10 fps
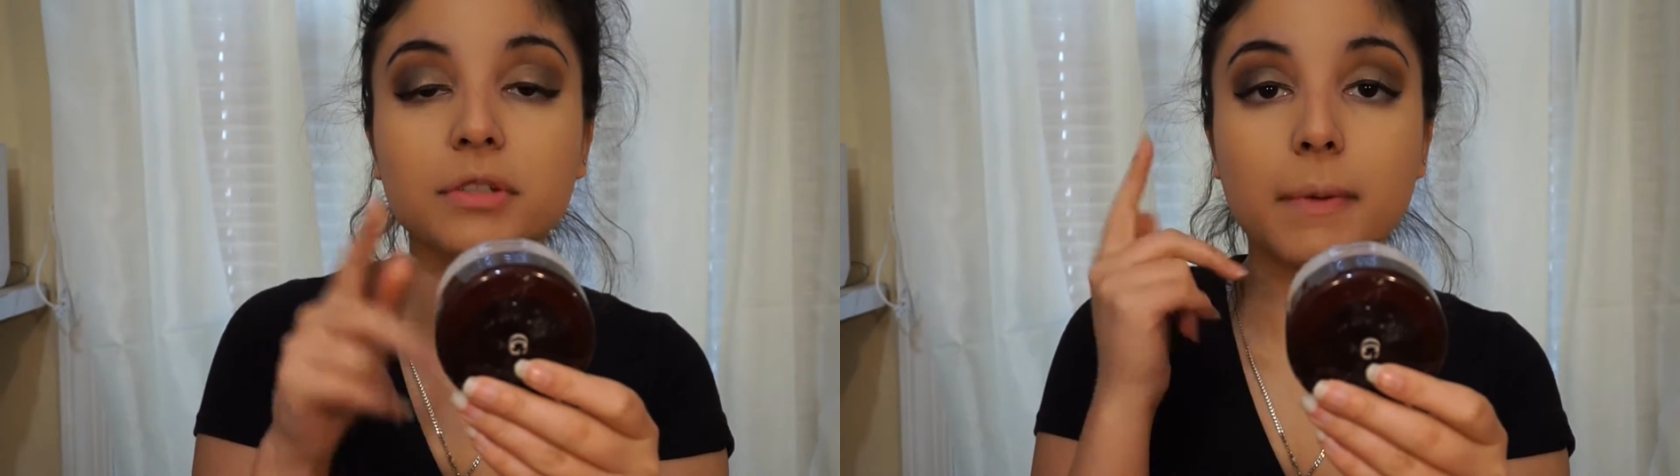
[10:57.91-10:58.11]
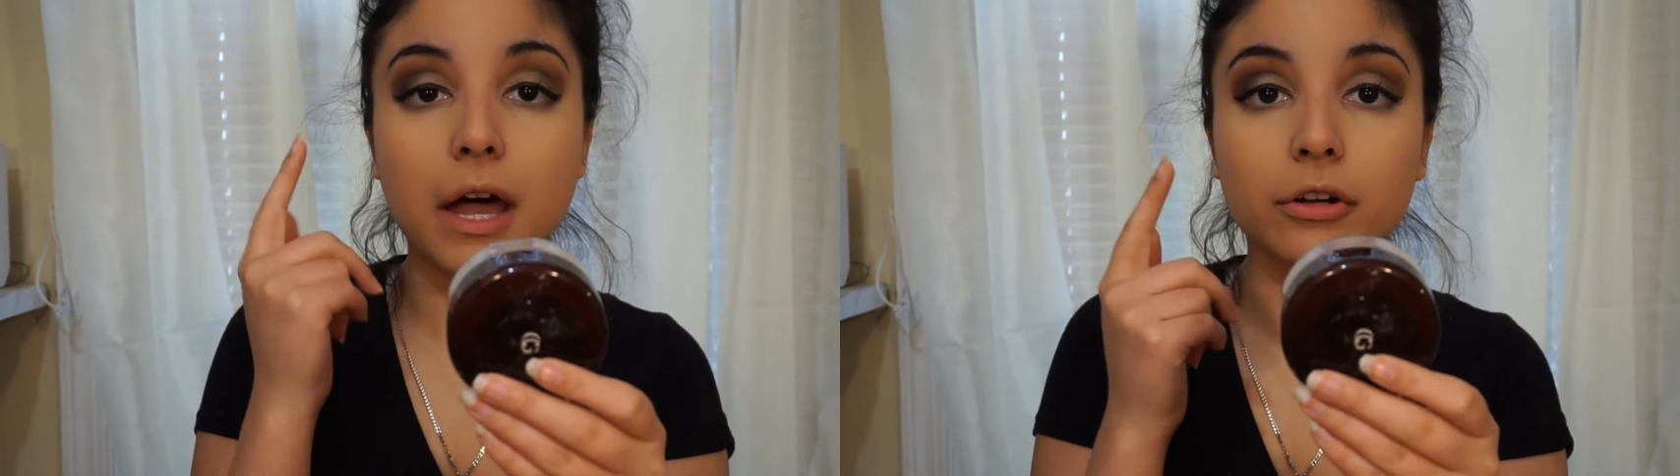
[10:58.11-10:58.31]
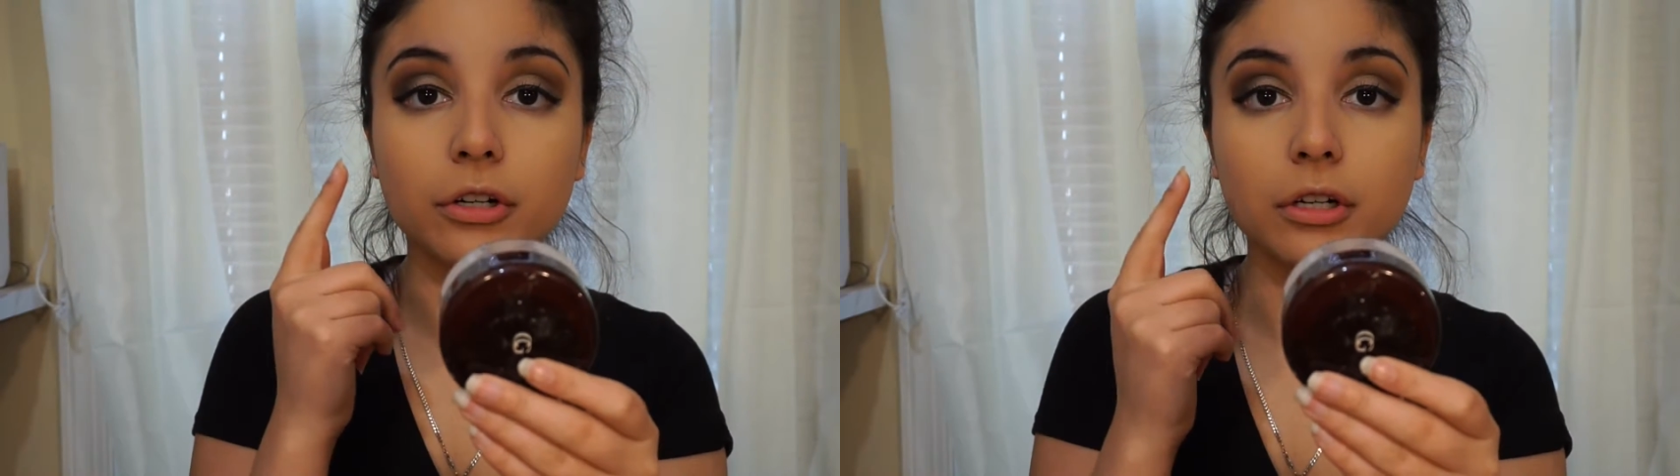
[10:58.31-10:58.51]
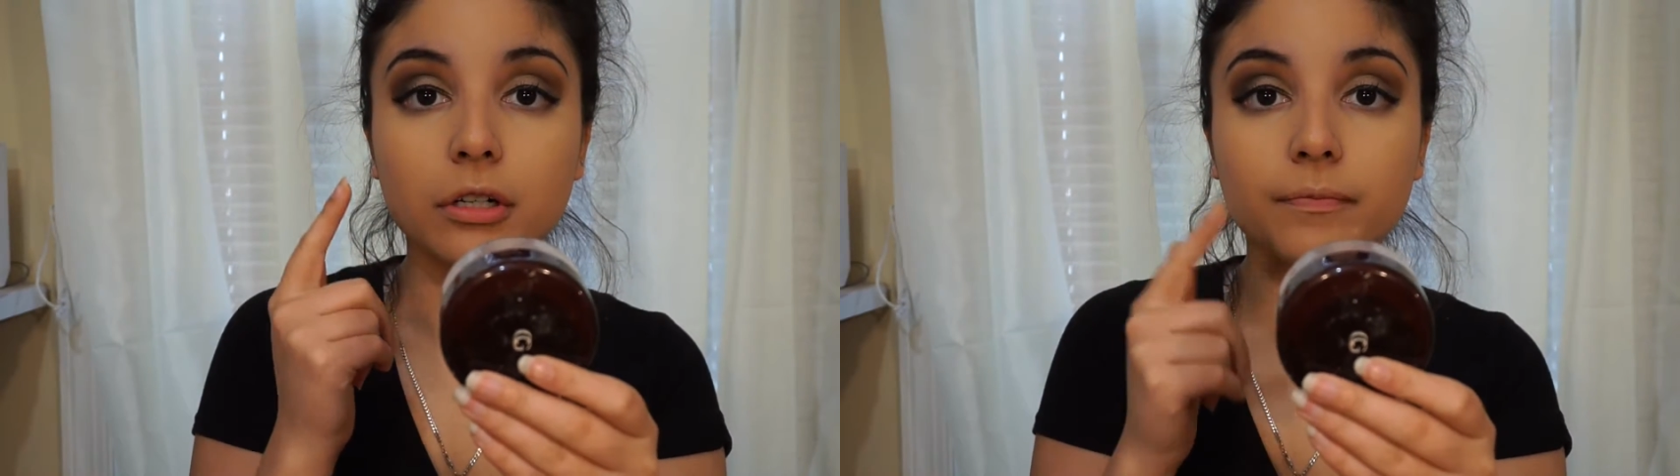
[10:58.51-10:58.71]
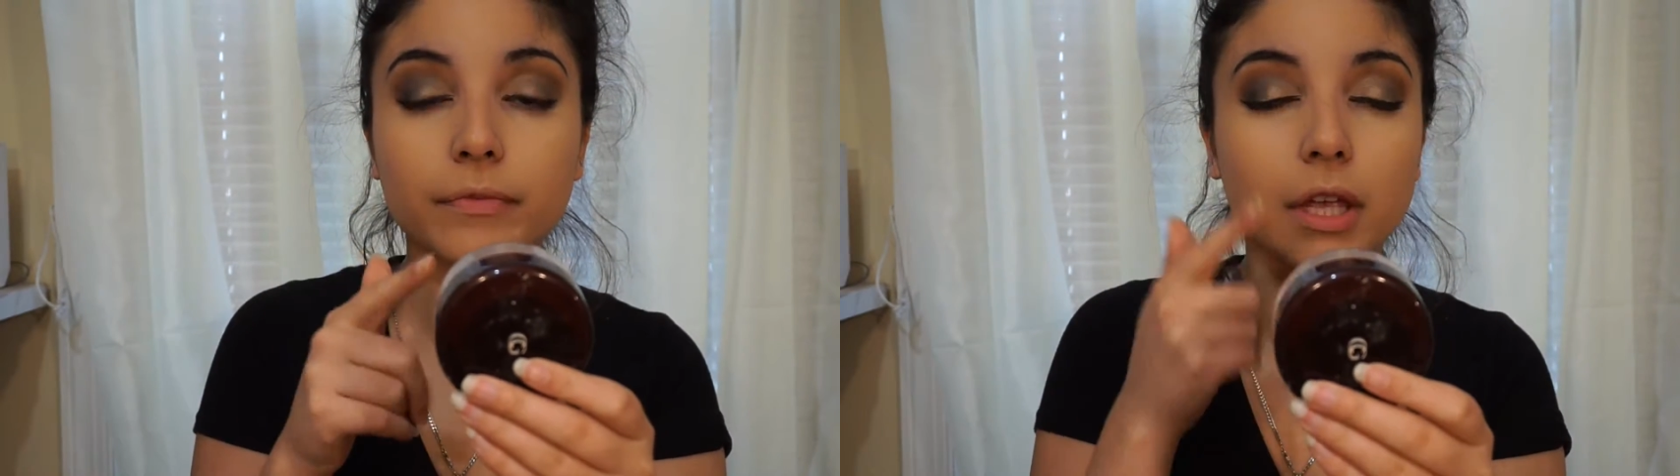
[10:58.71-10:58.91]
powder
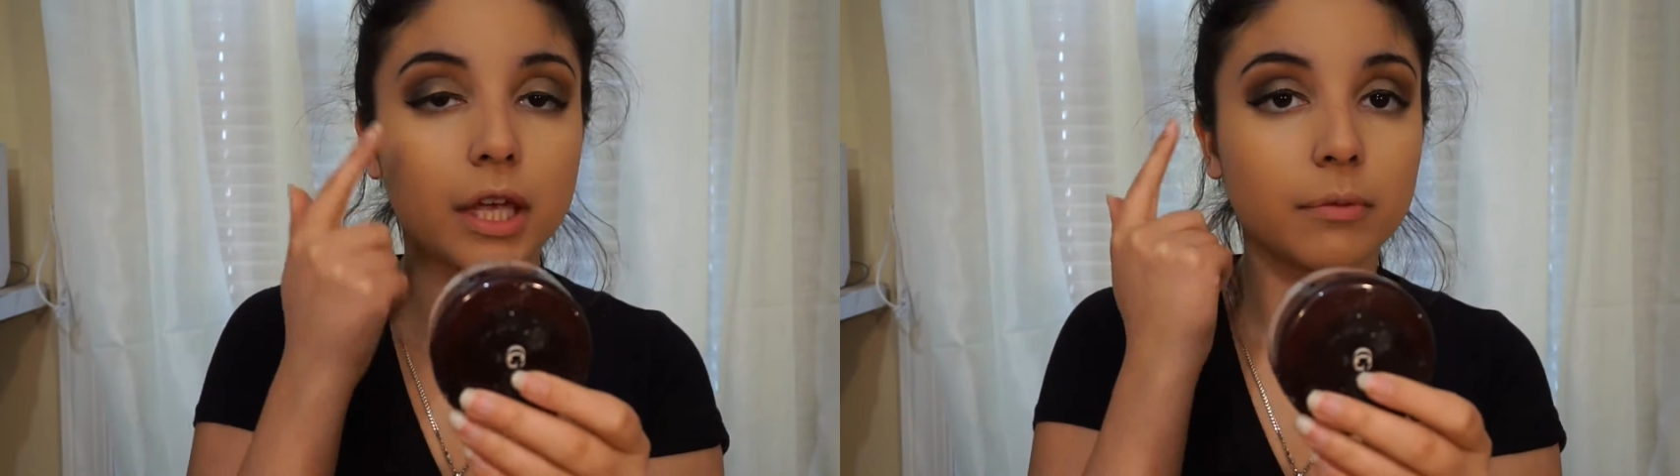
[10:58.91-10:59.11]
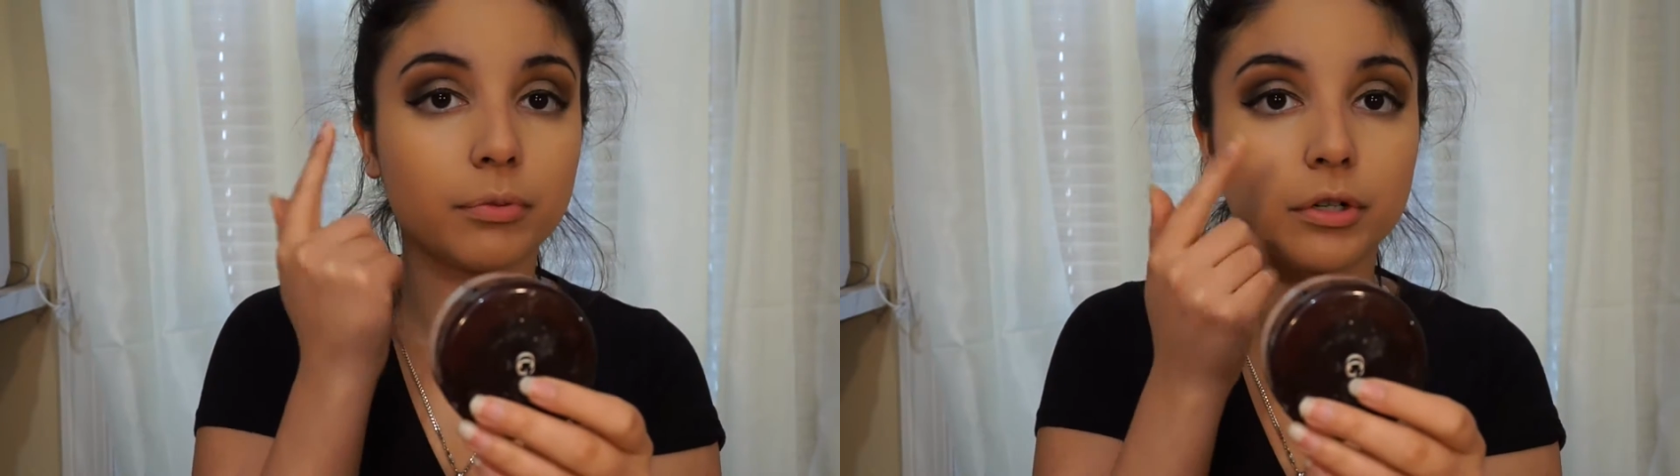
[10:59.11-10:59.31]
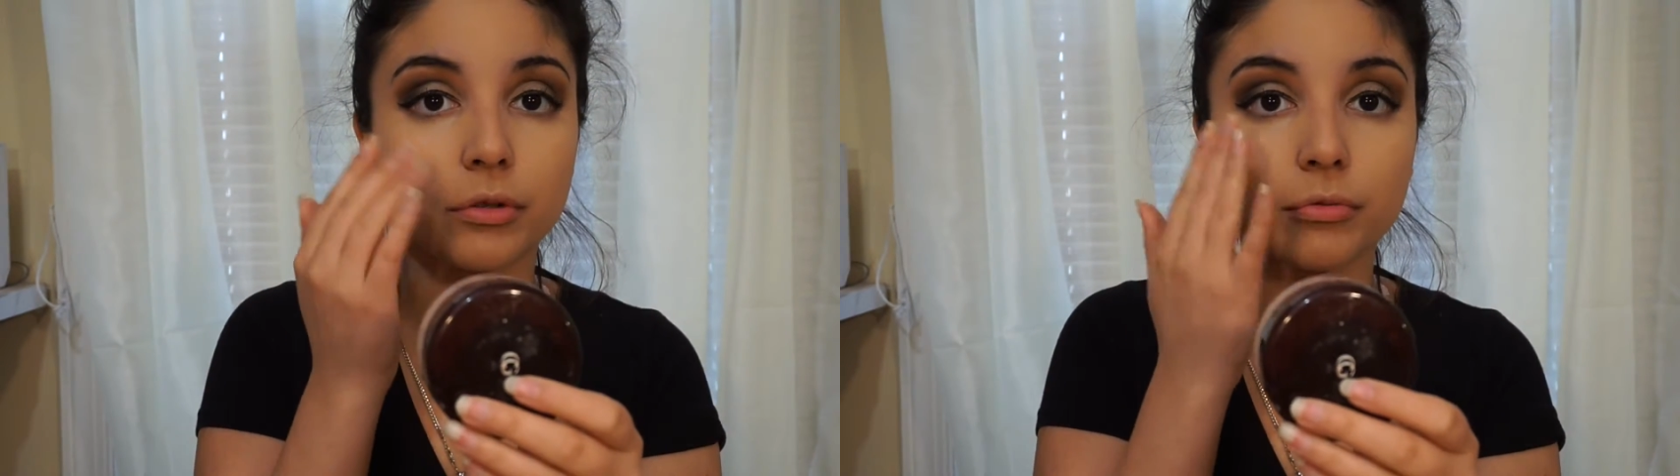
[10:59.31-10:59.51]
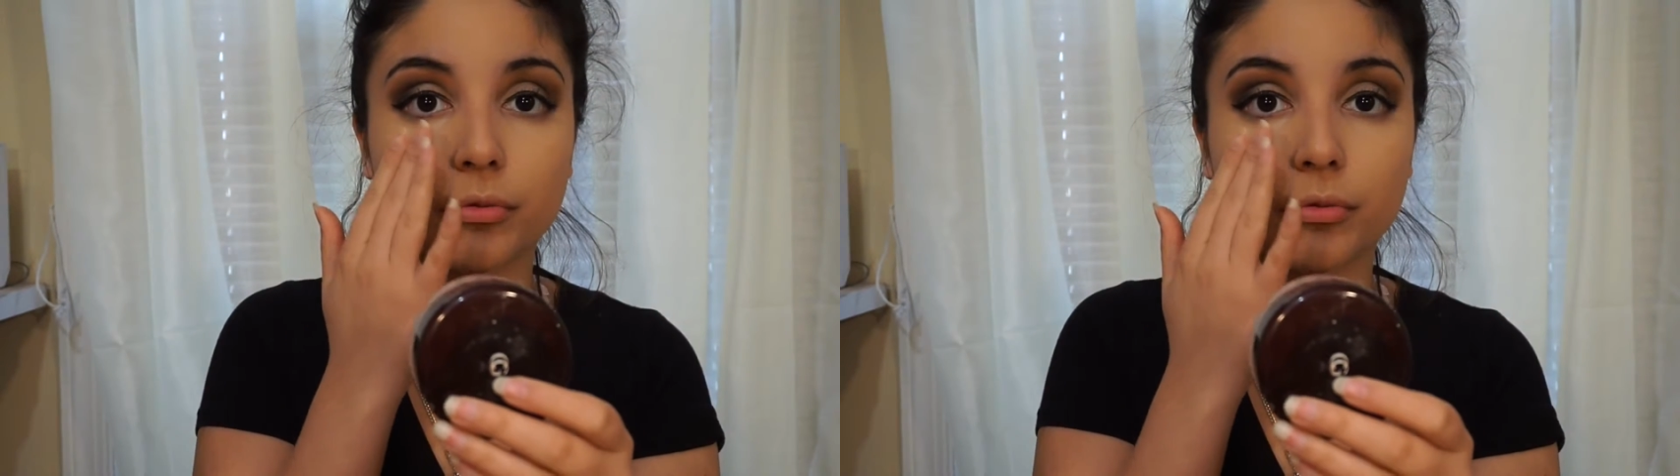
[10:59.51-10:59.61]
and put it